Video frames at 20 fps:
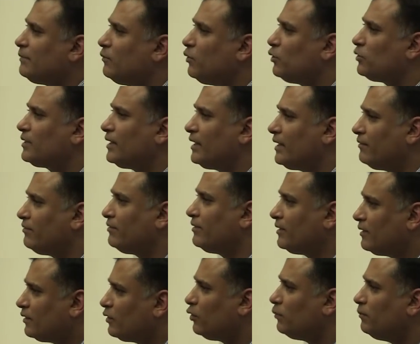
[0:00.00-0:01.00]
you more kind
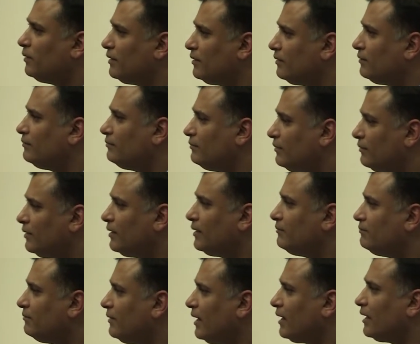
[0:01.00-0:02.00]
of global
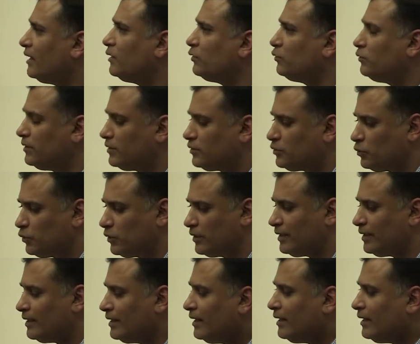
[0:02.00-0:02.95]
analysis story.